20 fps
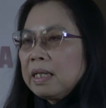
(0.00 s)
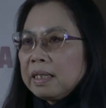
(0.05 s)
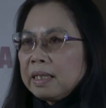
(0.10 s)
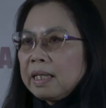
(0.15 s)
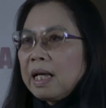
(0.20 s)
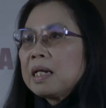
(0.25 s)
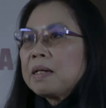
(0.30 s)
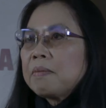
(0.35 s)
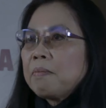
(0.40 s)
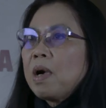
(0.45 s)

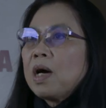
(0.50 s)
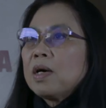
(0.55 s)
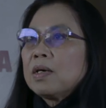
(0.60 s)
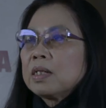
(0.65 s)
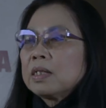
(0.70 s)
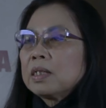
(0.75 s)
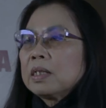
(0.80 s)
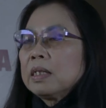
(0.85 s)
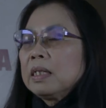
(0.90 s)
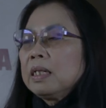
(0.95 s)
That
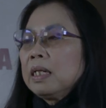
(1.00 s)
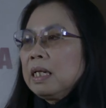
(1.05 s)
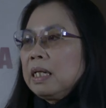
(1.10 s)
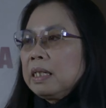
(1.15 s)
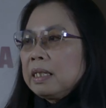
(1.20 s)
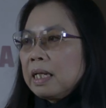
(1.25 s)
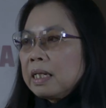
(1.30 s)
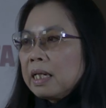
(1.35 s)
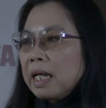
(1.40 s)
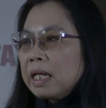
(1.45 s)
march
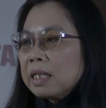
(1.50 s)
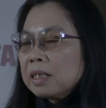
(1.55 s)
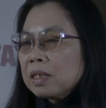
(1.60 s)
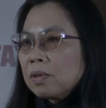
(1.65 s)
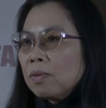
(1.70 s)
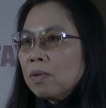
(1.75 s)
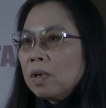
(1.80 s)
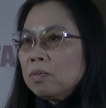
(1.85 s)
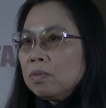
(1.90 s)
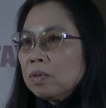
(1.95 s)
that has
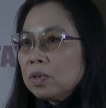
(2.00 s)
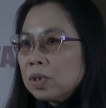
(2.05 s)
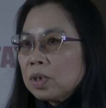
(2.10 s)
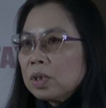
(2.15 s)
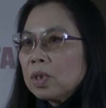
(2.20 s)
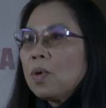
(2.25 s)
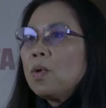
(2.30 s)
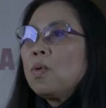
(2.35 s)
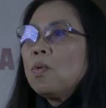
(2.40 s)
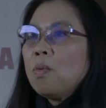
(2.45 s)
grown
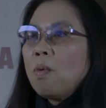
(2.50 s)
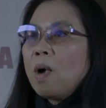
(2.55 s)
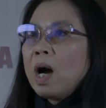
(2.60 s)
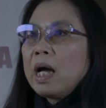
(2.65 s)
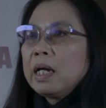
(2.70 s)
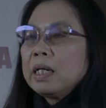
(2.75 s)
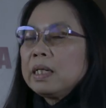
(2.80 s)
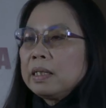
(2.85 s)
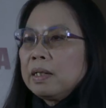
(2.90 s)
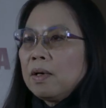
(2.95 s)
so
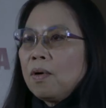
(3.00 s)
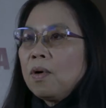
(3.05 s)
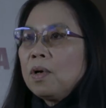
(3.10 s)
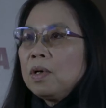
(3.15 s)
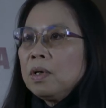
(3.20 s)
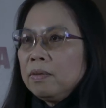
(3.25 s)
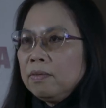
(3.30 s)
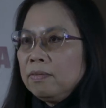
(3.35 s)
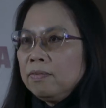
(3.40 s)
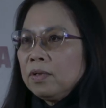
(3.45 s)
wide
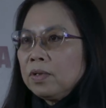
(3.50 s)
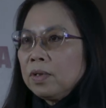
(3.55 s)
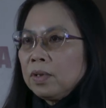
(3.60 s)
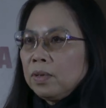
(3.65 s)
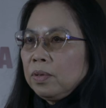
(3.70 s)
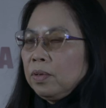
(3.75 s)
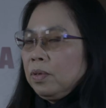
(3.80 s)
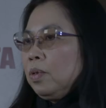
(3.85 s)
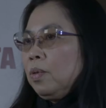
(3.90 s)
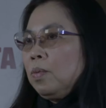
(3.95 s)
all over
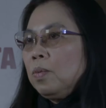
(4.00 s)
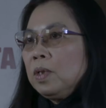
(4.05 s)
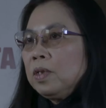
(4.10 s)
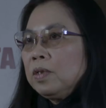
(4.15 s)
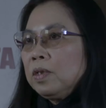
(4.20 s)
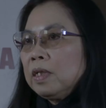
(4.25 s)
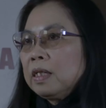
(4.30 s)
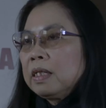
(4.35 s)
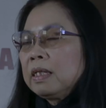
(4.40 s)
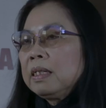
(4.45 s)
the
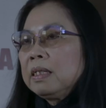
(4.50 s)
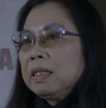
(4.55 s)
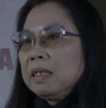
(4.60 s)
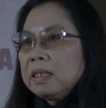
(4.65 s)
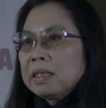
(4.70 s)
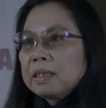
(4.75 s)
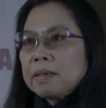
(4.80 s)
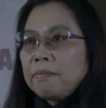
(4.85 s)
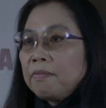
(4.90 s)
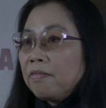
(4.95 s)
world,
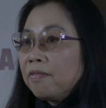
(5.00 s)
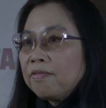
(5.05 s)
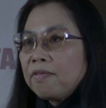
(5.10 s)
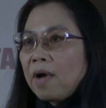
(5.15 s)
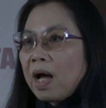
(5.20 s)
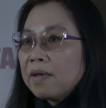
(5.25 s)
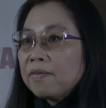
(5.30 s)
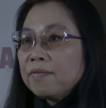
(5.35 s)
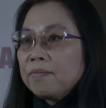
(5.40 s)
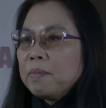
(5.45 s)
some
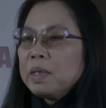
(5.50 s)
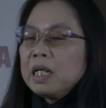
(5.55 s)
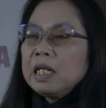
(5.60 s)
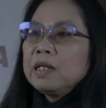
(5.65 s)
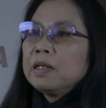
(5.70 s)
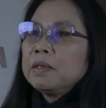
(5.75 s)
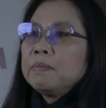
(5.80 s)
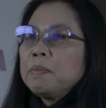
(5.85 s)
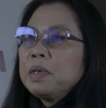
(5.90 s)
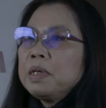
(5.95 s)
five
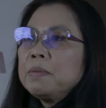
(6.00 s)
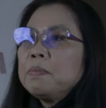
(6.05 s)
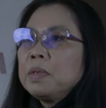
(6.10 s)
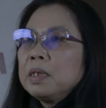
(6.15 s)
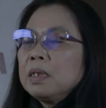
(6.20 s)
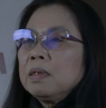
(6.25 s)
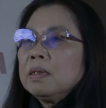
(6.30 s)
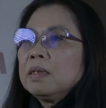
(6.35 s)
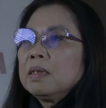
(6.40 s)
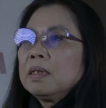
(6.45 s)
million people,